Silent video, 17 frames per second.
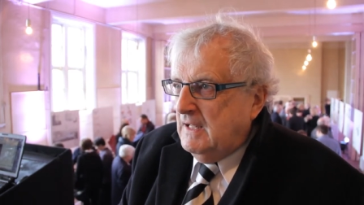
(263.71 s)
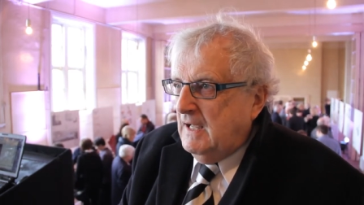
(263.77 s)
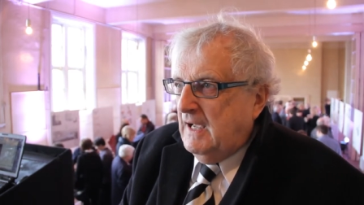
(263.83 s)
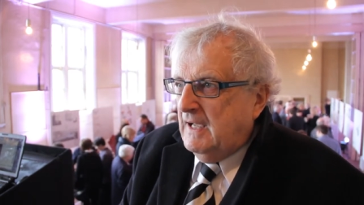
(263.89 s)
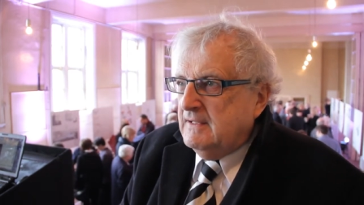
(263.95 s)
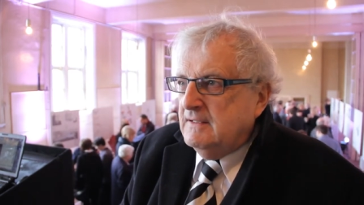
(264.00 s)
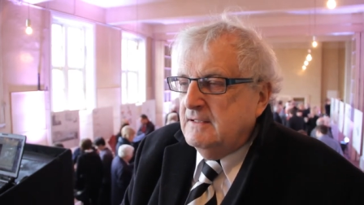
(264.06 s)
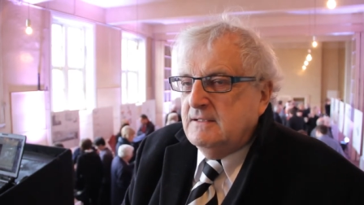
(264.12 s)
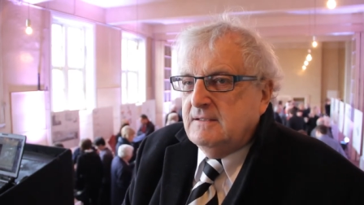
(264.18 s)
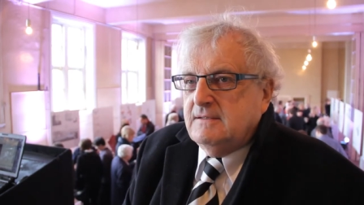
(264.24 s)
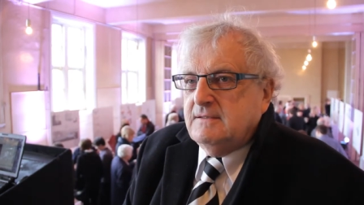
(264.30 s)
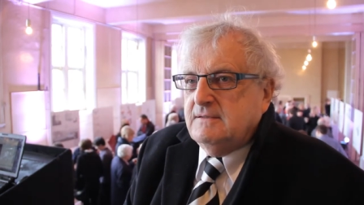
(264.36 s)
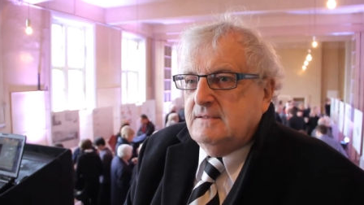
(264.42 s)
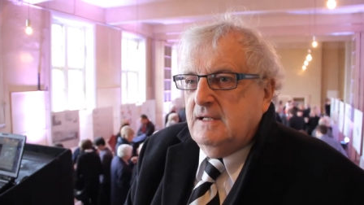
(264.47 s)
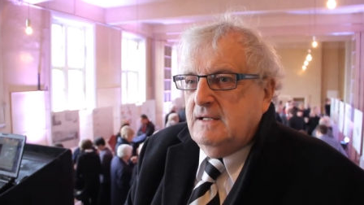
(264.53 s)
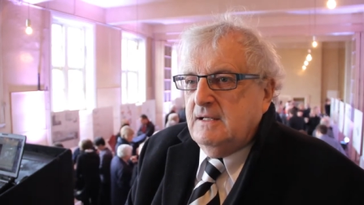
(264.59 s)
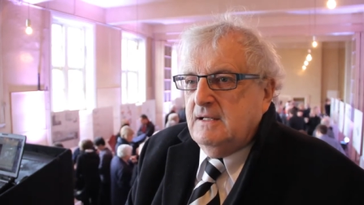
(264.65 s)

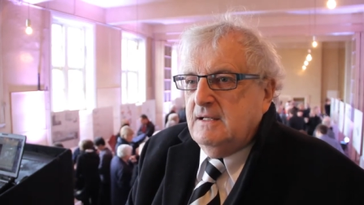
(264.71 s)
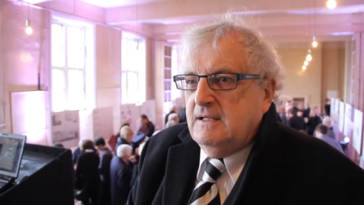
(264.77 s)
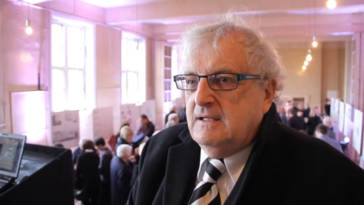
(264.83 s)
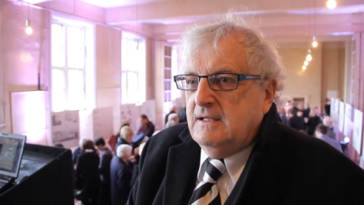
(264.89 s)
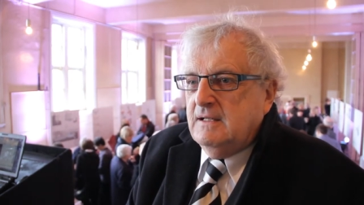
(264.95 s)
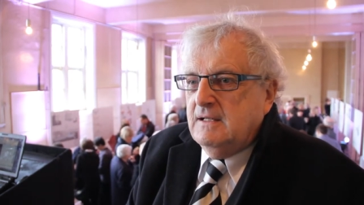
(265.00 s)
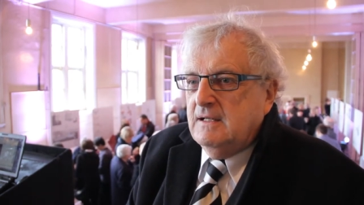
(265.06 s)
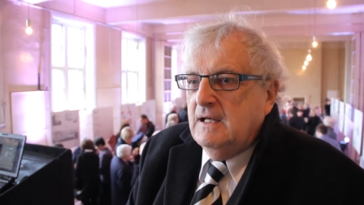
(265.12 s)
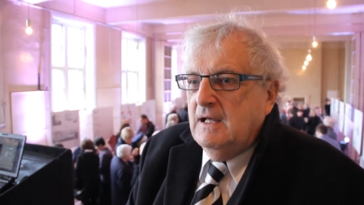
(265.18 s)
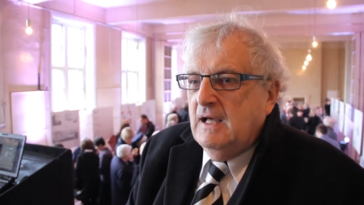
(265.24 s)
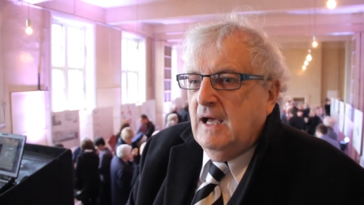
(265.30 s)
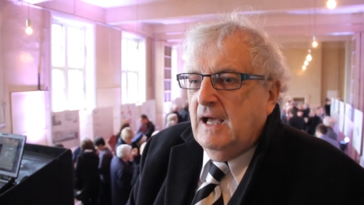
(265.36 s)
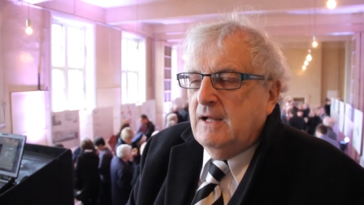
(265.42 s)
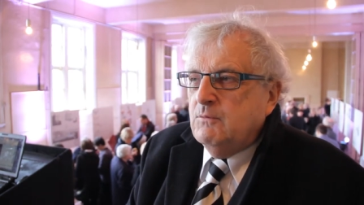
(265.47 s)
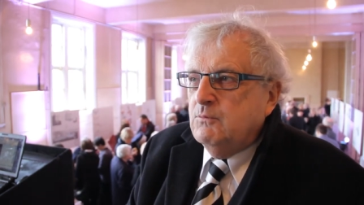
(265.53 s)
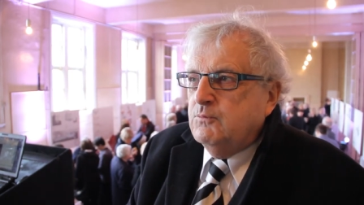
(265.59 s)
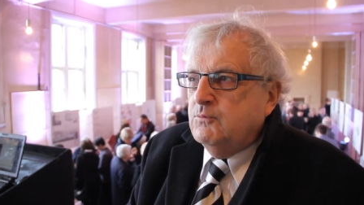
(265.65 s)

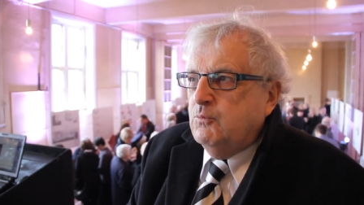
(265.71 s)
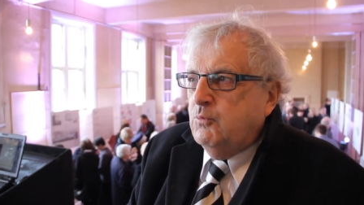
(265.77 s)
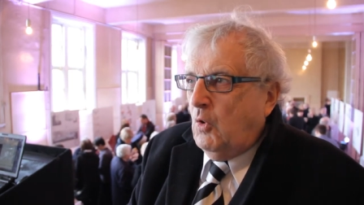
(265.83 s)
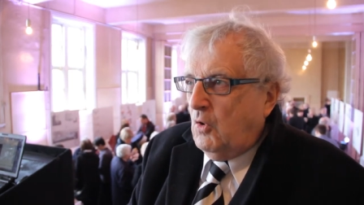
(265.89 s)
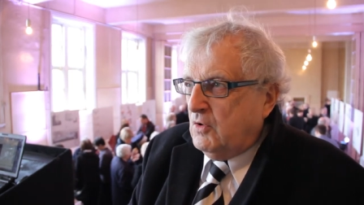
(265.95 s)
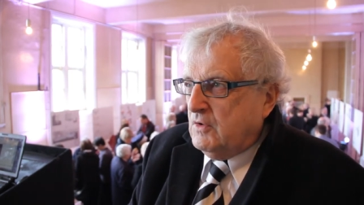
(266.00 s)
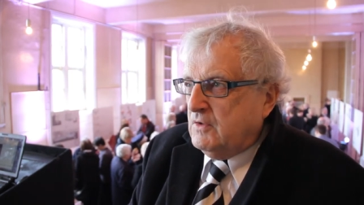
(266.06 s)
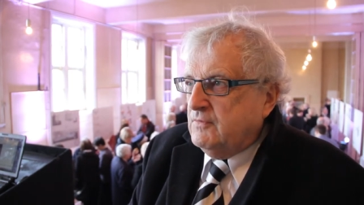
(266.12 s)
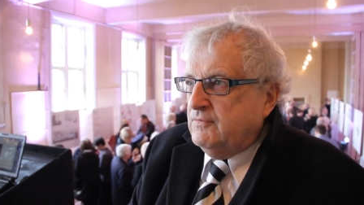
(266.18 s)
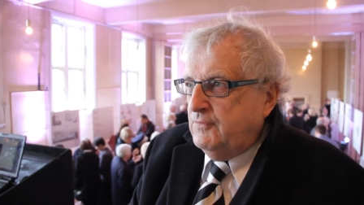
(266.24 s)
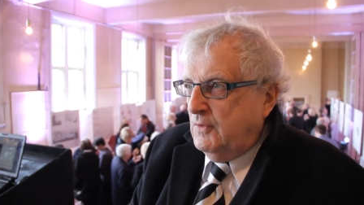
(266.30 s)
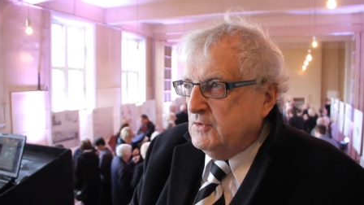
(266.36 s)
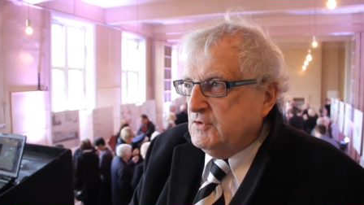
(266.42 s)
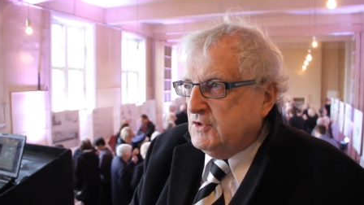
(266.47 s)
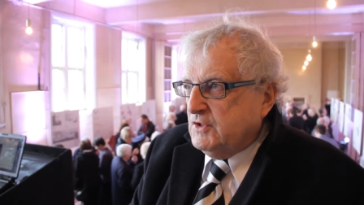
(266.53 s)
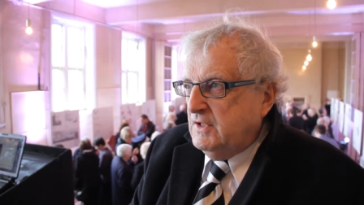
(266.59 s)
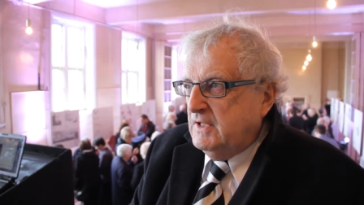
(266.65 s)
and work
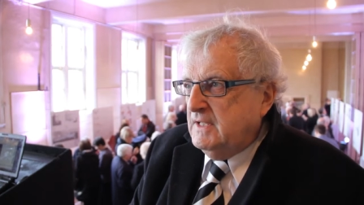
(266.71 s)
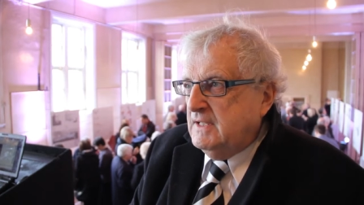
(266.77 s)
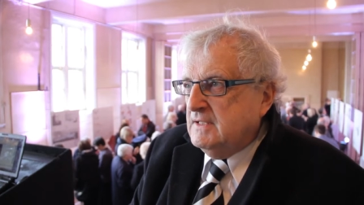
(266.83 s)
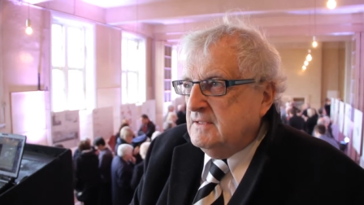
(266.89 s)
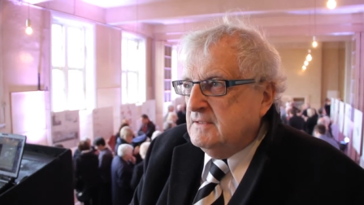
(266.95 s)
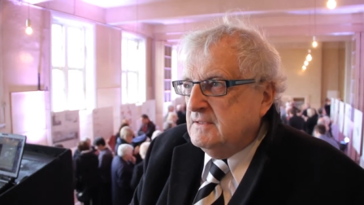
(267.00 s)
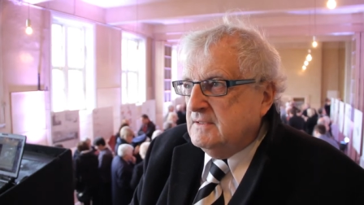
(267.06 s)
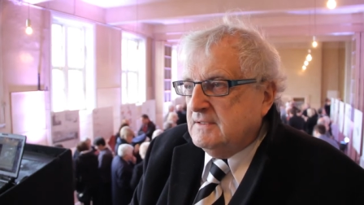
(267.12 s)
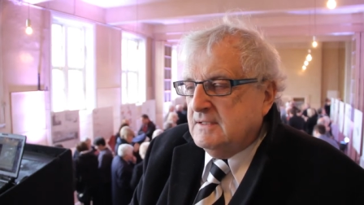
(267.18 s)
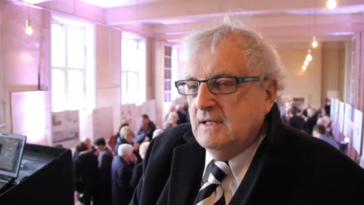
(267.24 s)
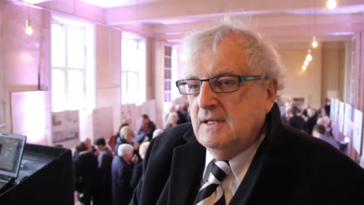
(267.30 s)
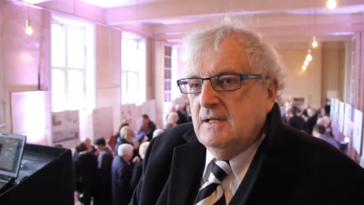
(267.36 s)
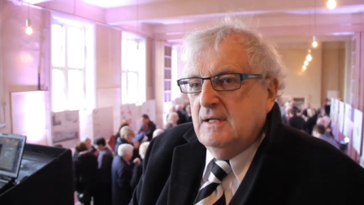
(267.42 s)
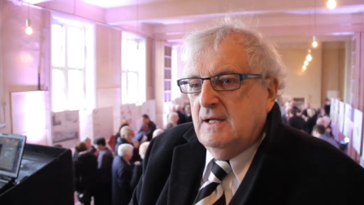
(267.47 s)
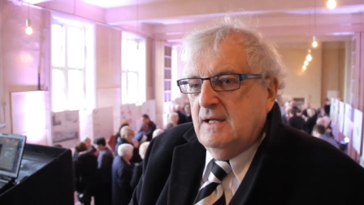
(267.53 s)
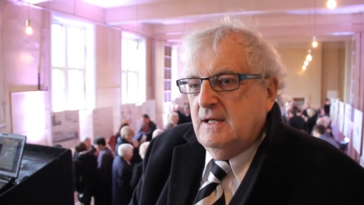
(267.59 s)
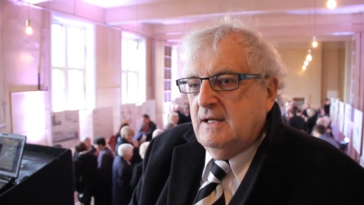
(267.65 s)
functionally
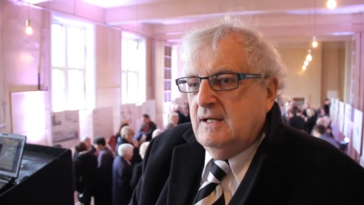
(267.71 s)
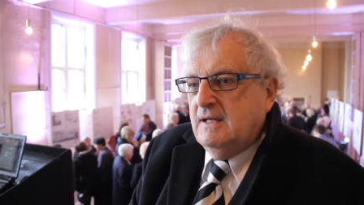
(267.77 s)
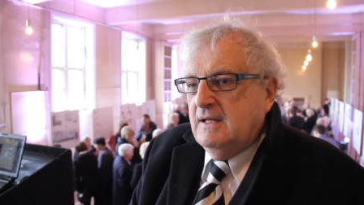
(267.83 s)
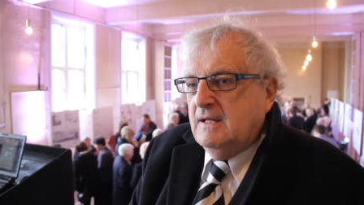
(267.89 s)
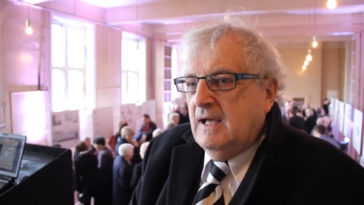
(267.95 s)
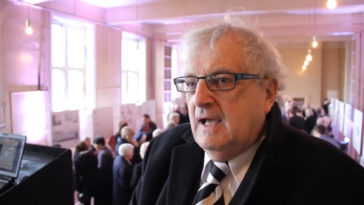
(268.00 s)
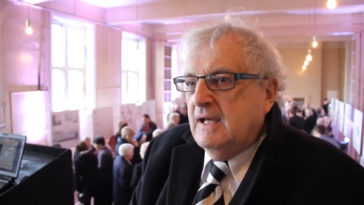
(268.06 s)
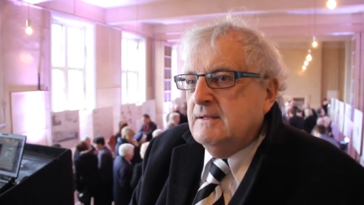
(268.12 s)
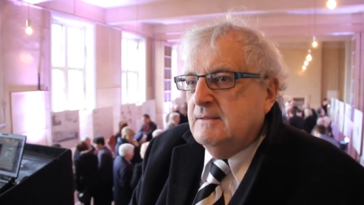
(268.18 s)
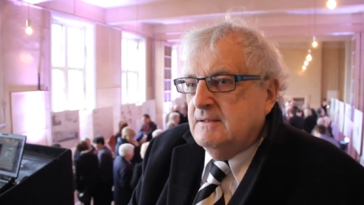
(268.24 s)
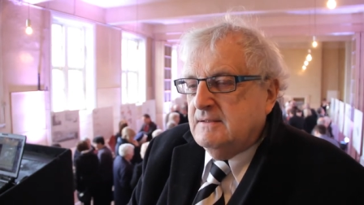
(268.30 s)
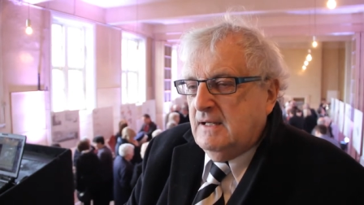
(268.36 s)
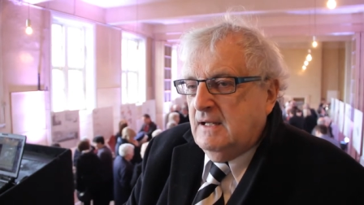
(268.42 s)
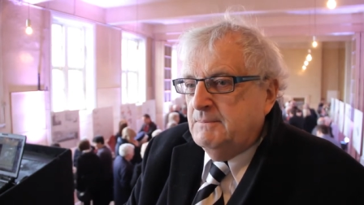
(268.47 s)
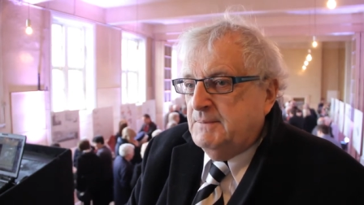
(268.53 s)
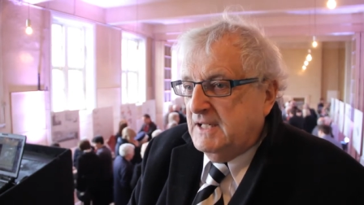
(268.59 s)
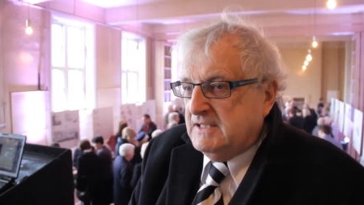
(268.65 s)

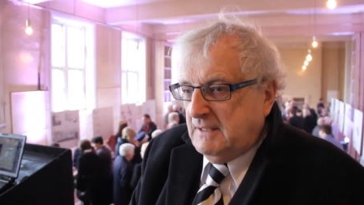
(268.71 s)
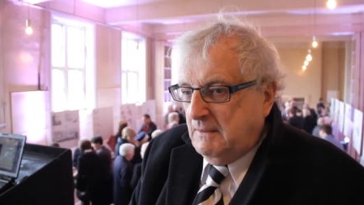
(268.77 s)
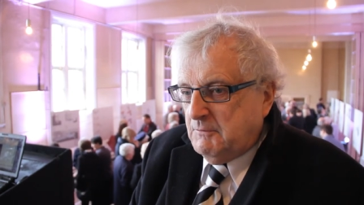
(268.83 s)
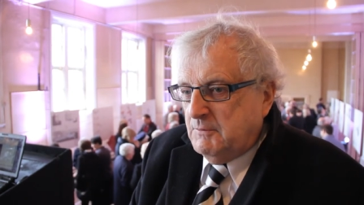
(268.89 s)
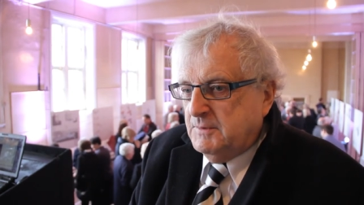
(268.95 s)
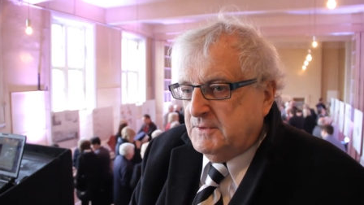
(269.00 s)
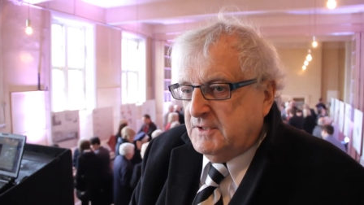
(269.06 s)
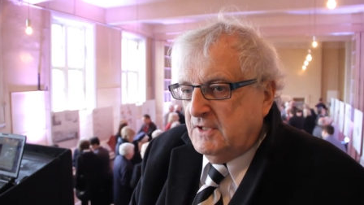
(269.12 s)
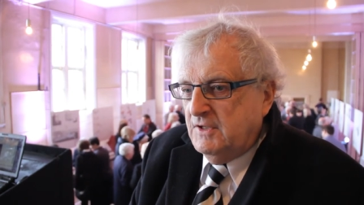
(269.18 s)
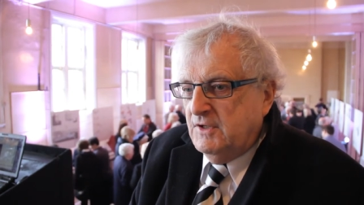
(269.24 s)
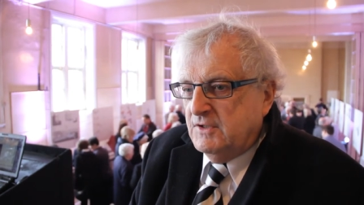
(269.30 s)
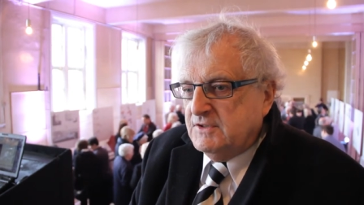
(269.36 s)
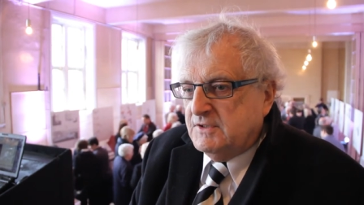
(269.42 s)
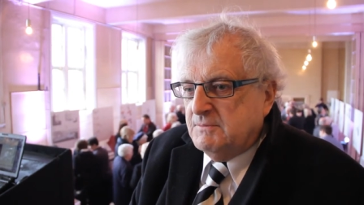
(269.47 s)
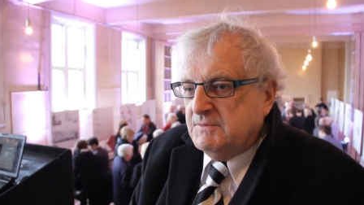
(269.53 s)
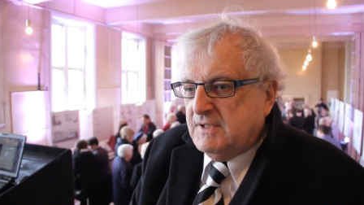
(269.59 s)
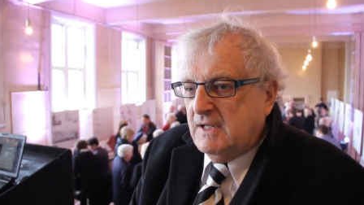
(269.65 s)
and be acceptable to the nuns
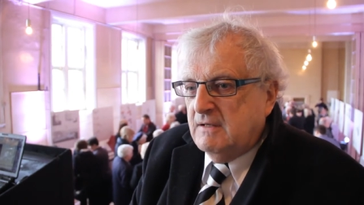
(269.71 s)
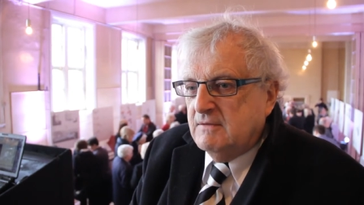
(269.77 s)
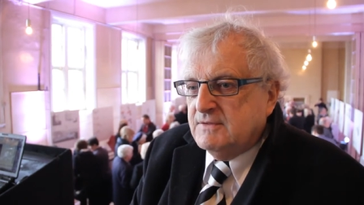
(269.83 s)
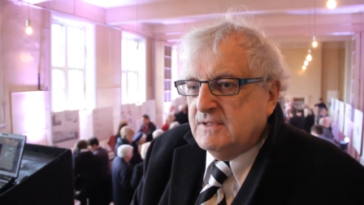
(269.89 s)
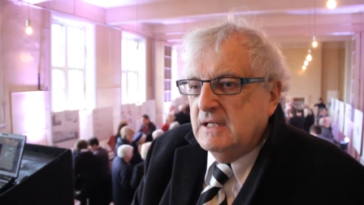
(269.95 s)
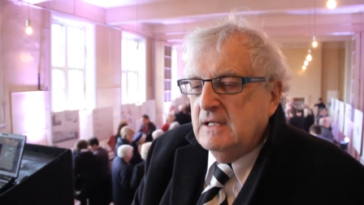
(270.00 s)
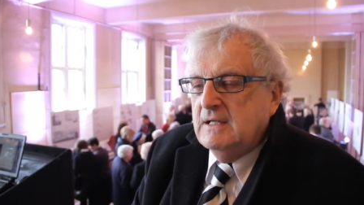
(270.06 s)
themselves.